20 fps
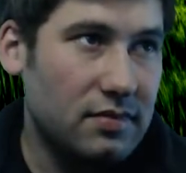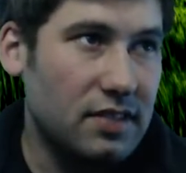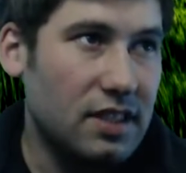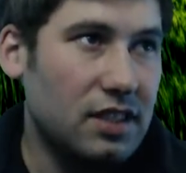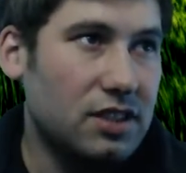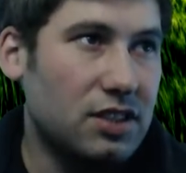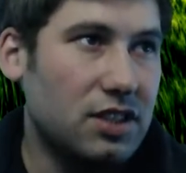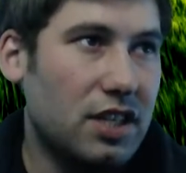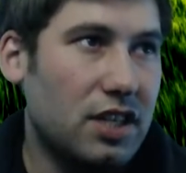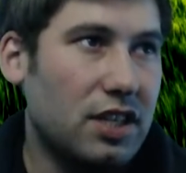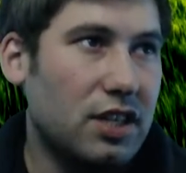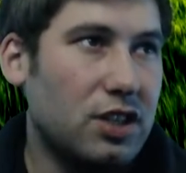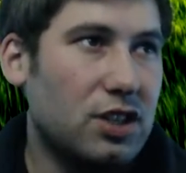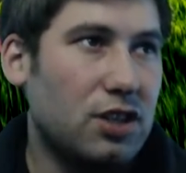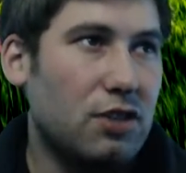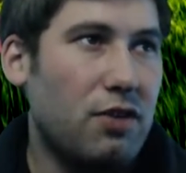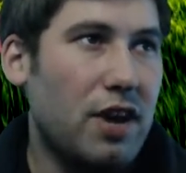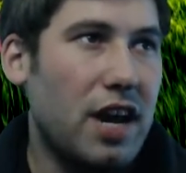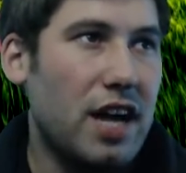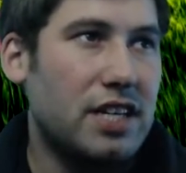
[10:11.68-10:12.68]
I'm just going to use
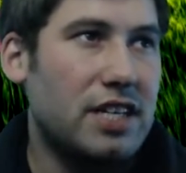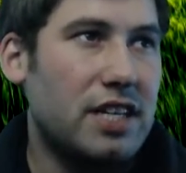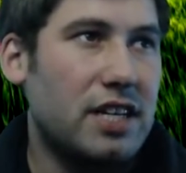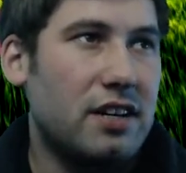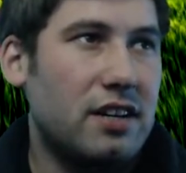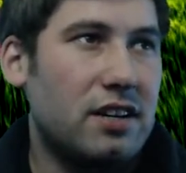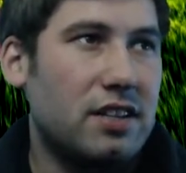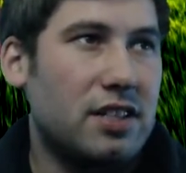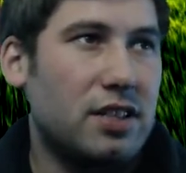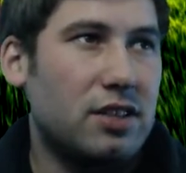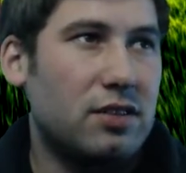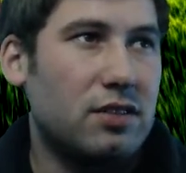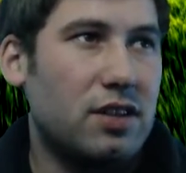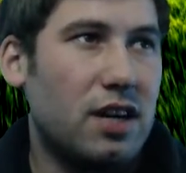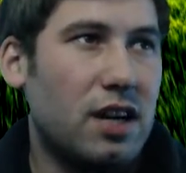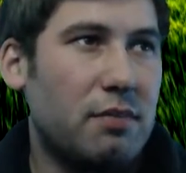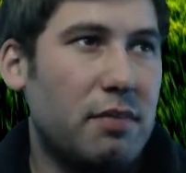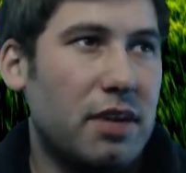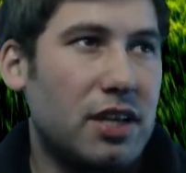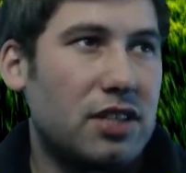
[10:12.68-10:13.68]
the rage here
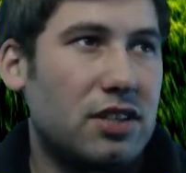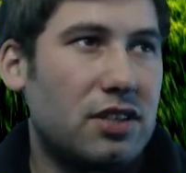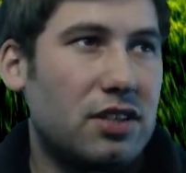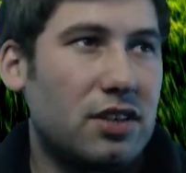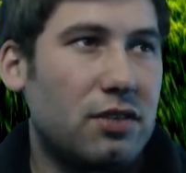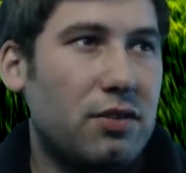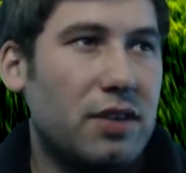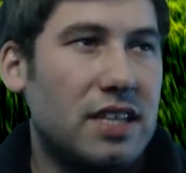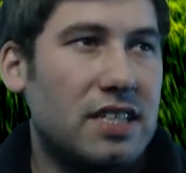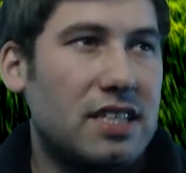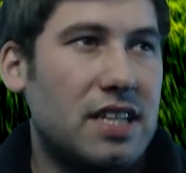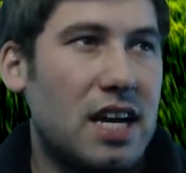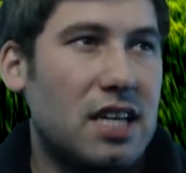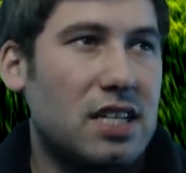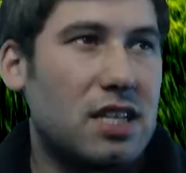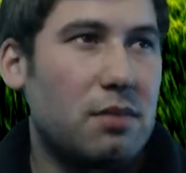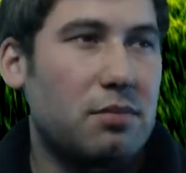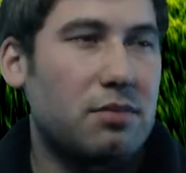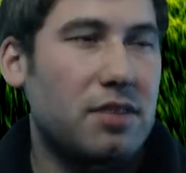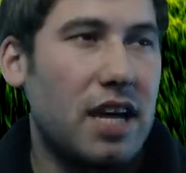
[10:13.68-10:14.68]
to make sure his queen stays
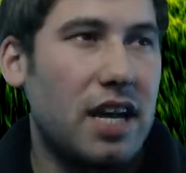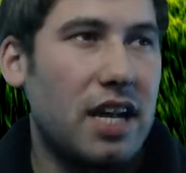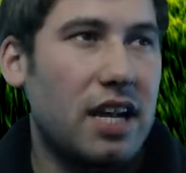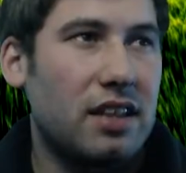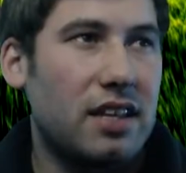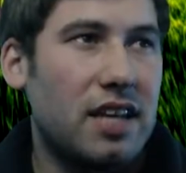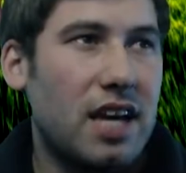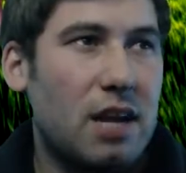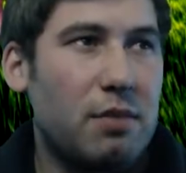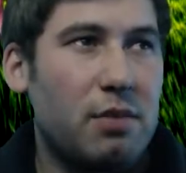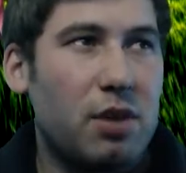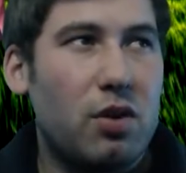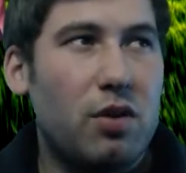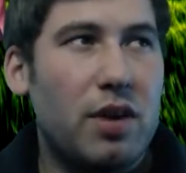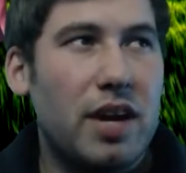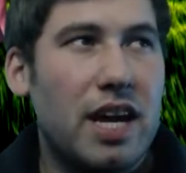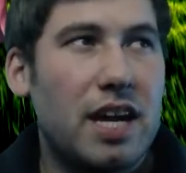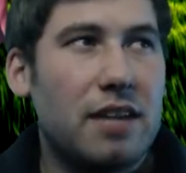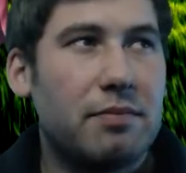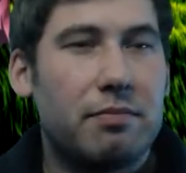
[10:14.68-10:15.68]
up, taking out the enemy
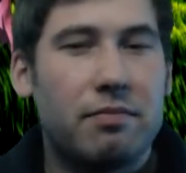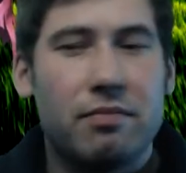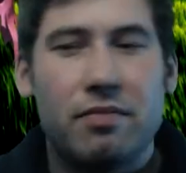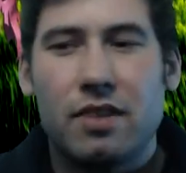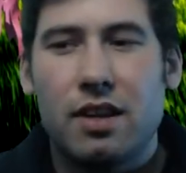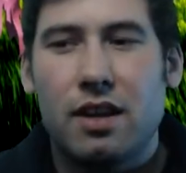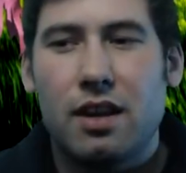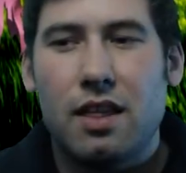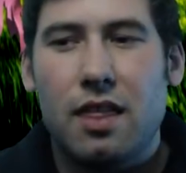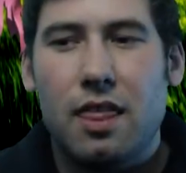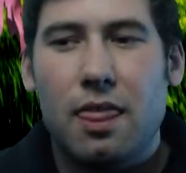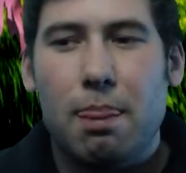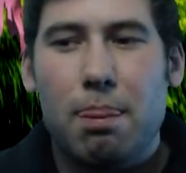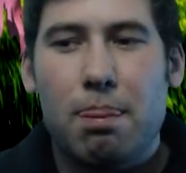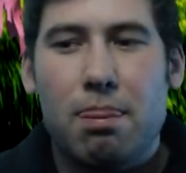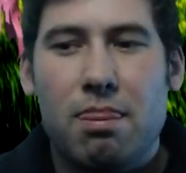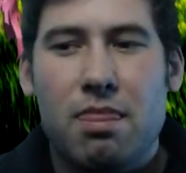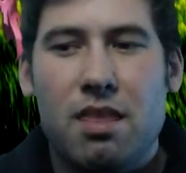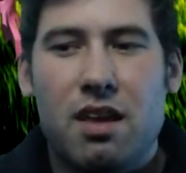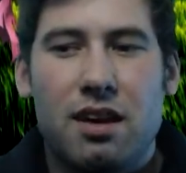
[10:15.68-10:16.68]
queen.
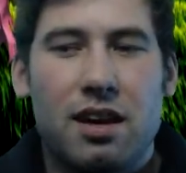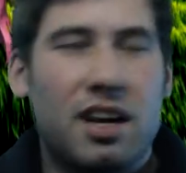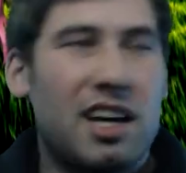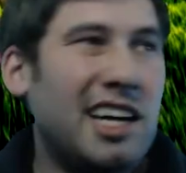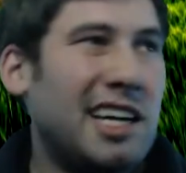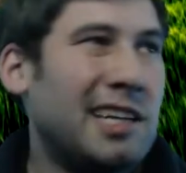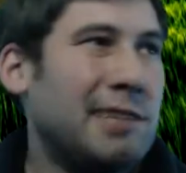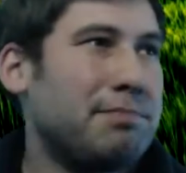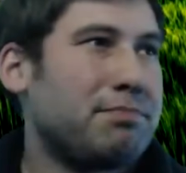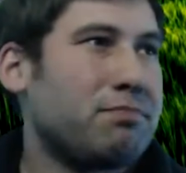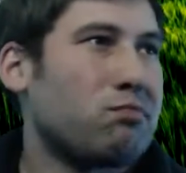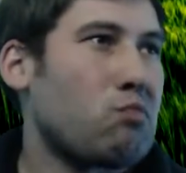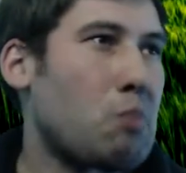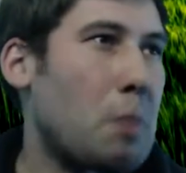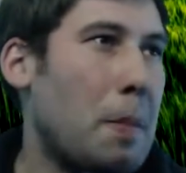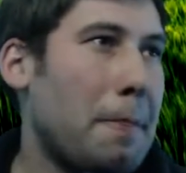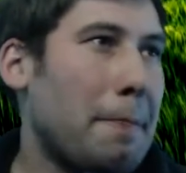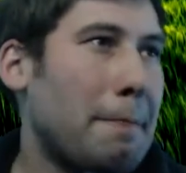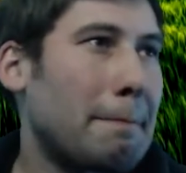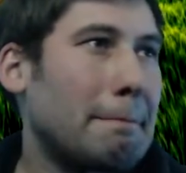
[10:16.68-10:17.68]

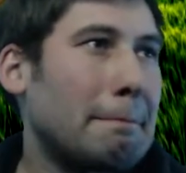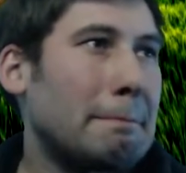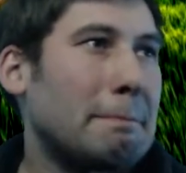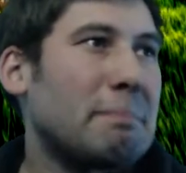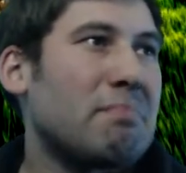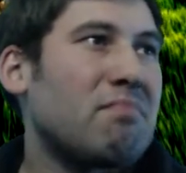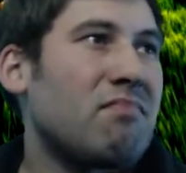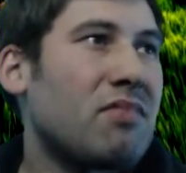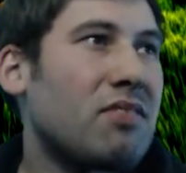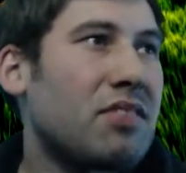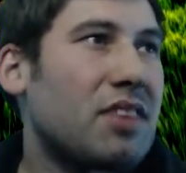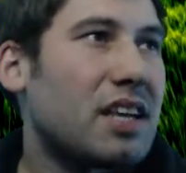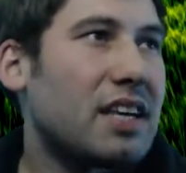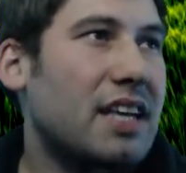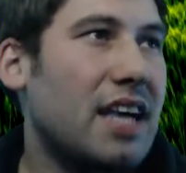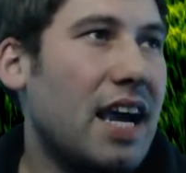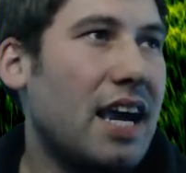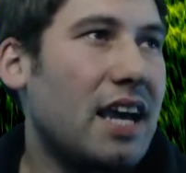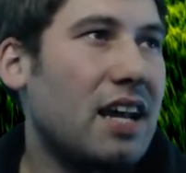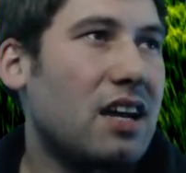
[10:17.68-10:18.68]

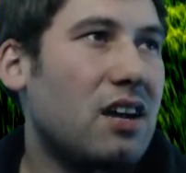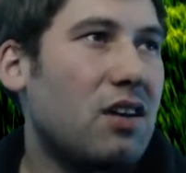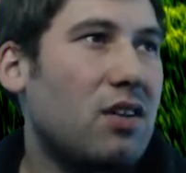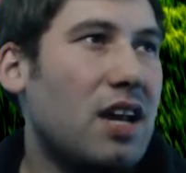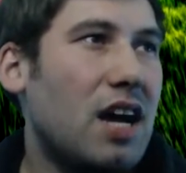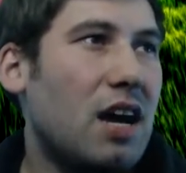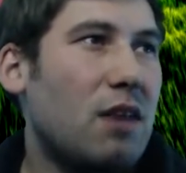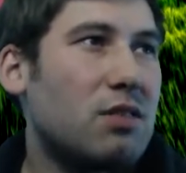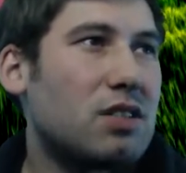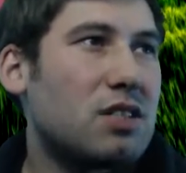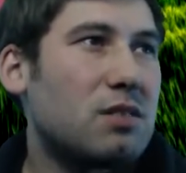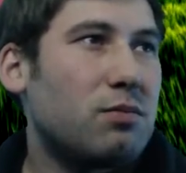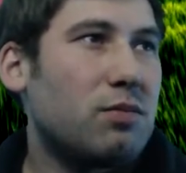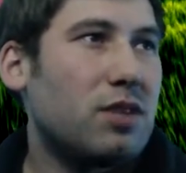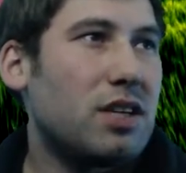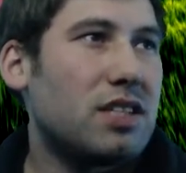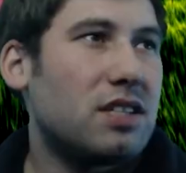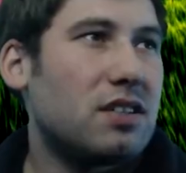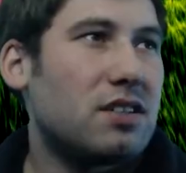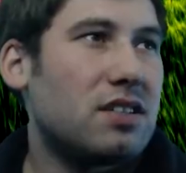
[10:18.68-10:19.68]
King going to go down with some
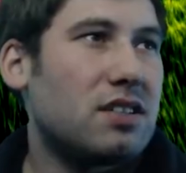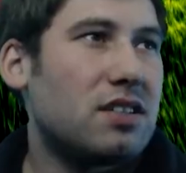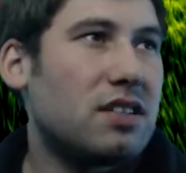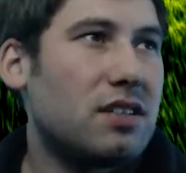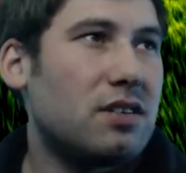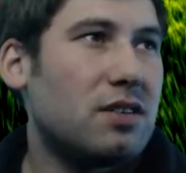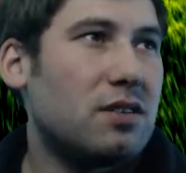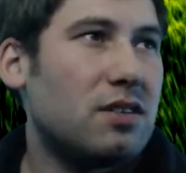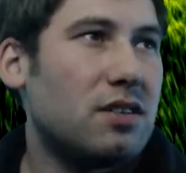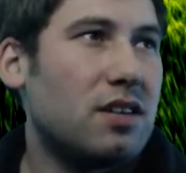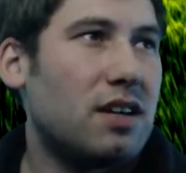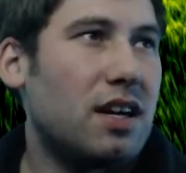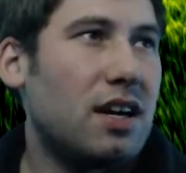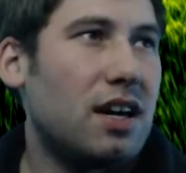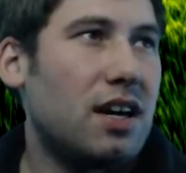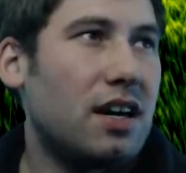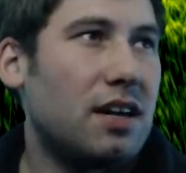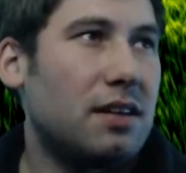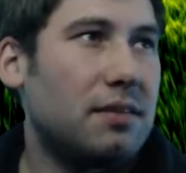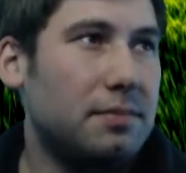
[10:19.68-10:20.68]
wizards
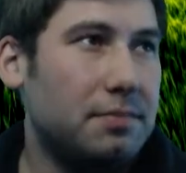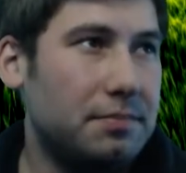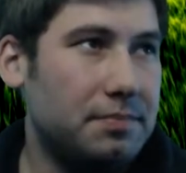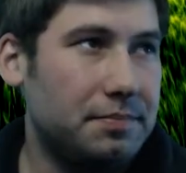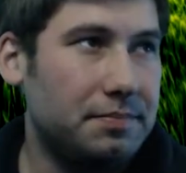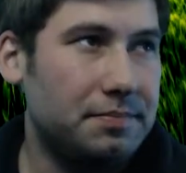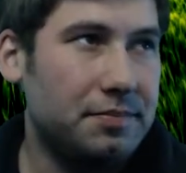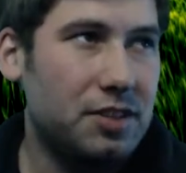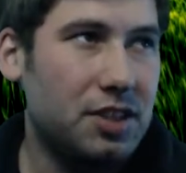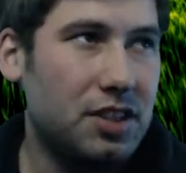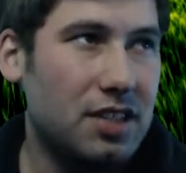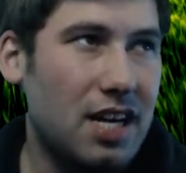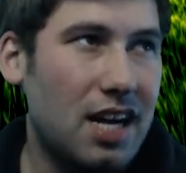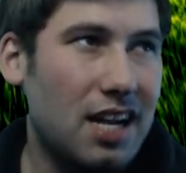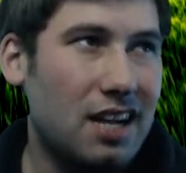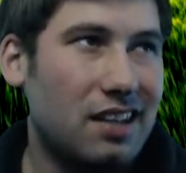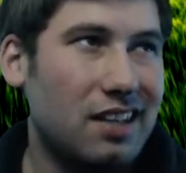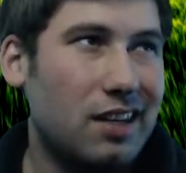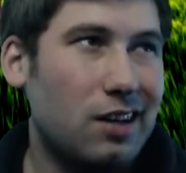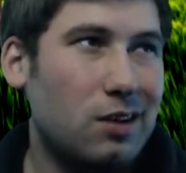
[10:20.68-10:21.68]
to just kind
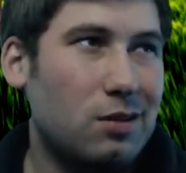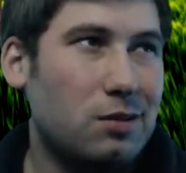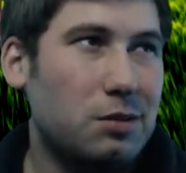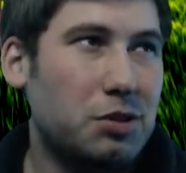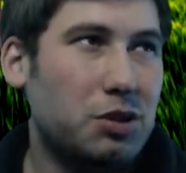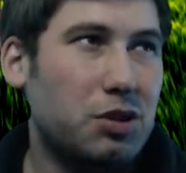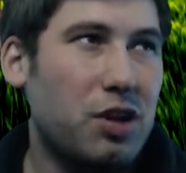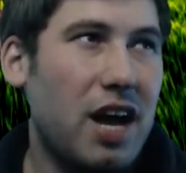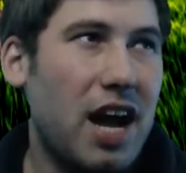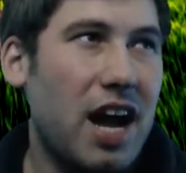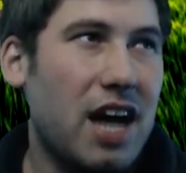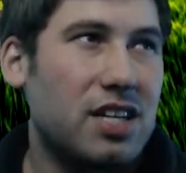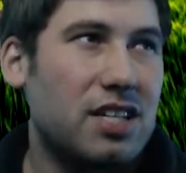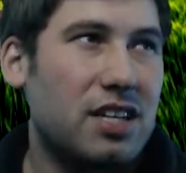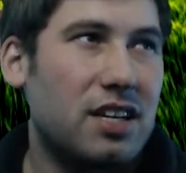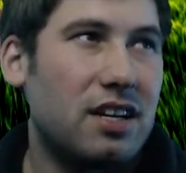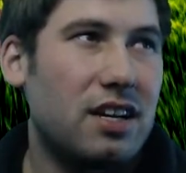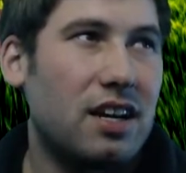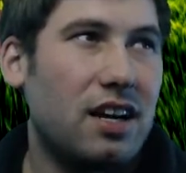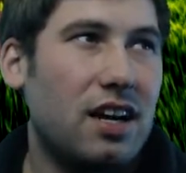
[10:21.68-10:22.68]
of clear up some trash
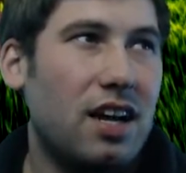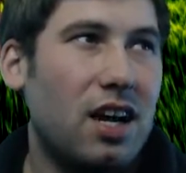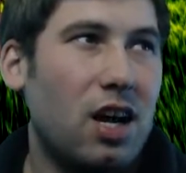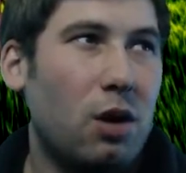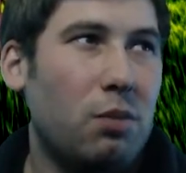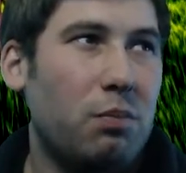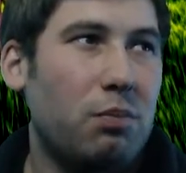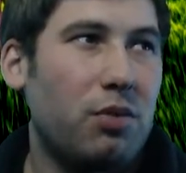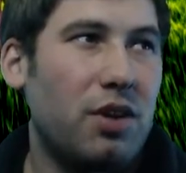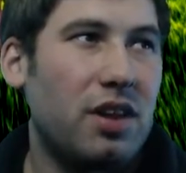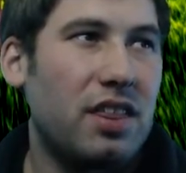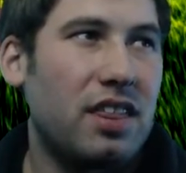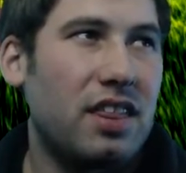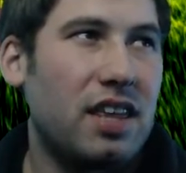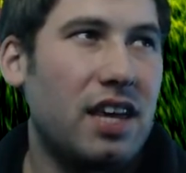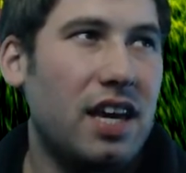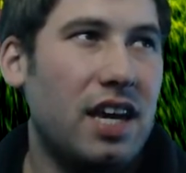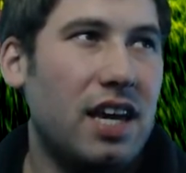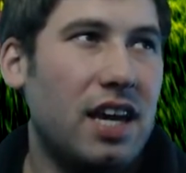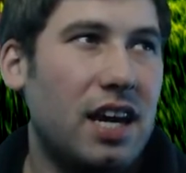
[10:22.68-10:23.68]
and help with
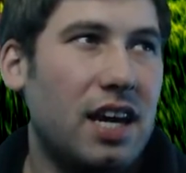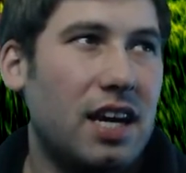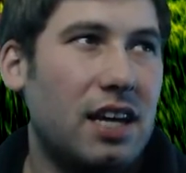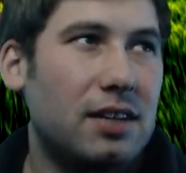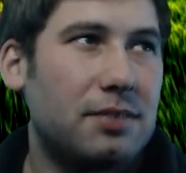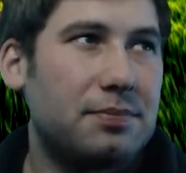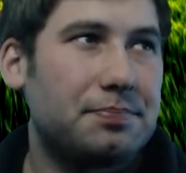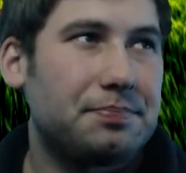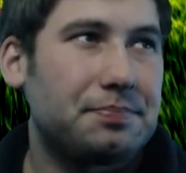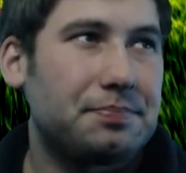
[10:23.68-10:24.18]
the